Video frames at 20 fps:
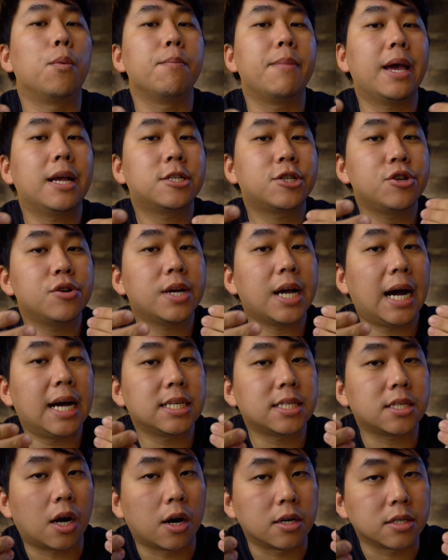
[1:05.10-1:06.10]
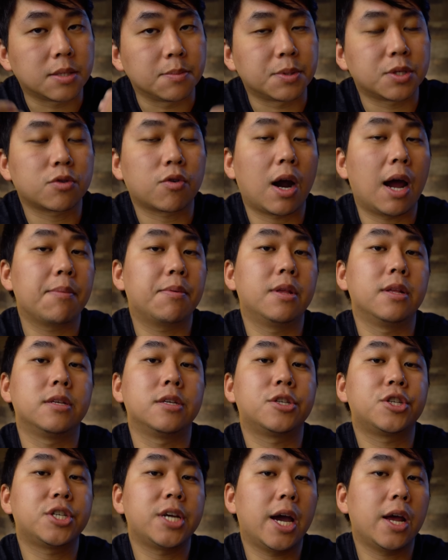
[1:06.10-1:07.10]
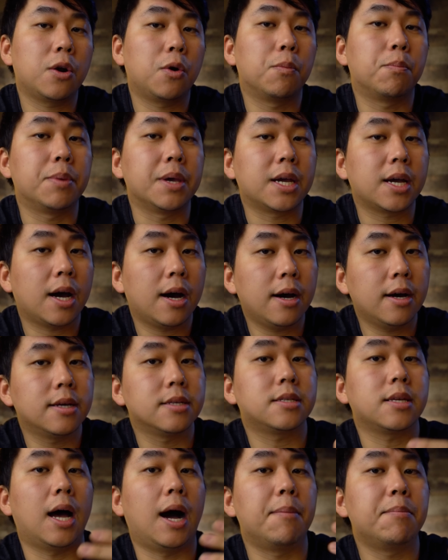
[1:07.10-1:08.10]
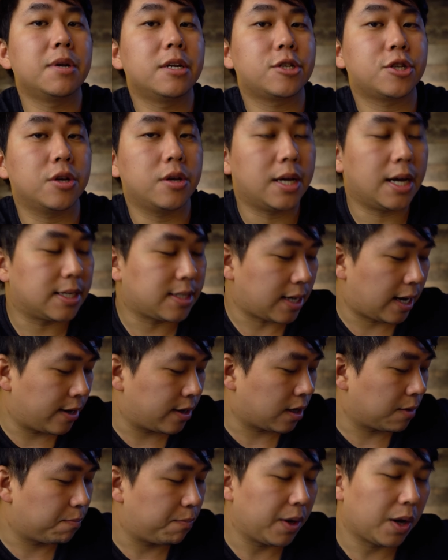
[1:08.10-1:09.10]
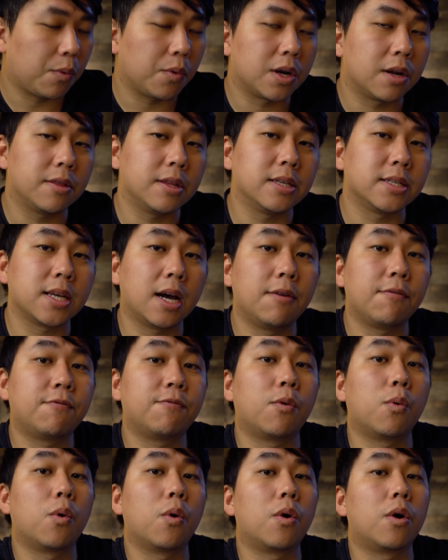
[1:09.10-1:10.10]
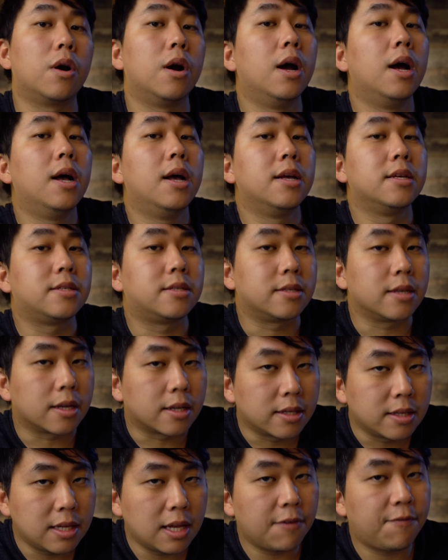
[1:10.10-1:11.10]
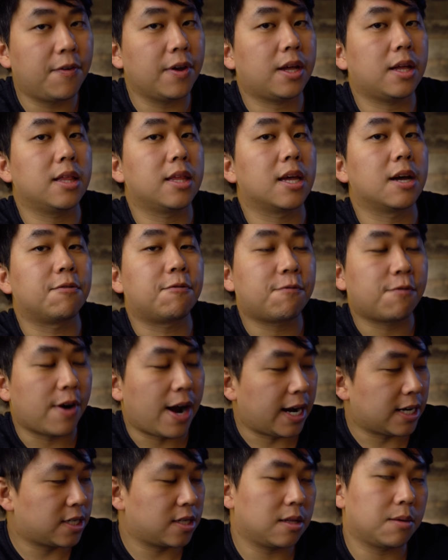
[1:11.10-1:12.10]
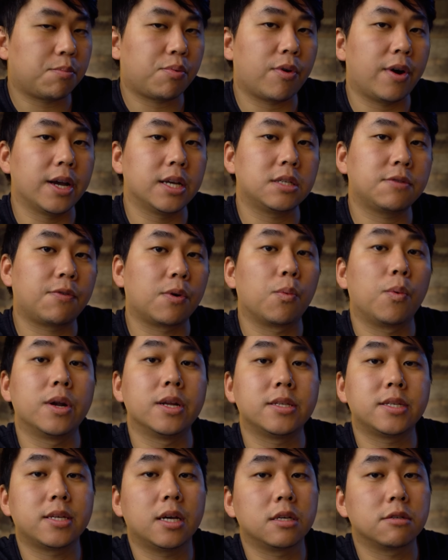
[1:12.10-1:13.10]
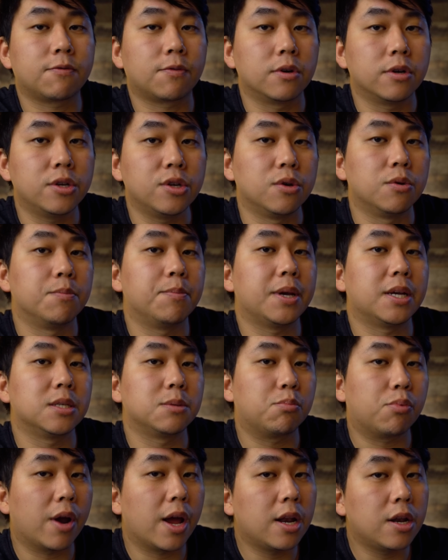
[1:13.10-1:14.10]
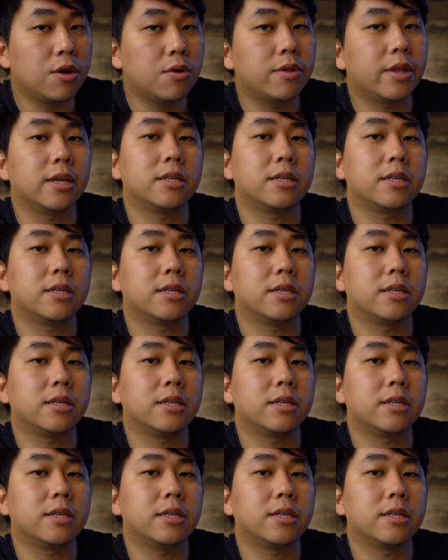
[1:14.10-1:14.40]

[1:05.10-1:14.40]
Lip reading: make sure you guys are subscribed to this channel because I'm gonna show you guys how you can pick one of these up for significantly a fraction of the price for what it sells for new, because brand new, they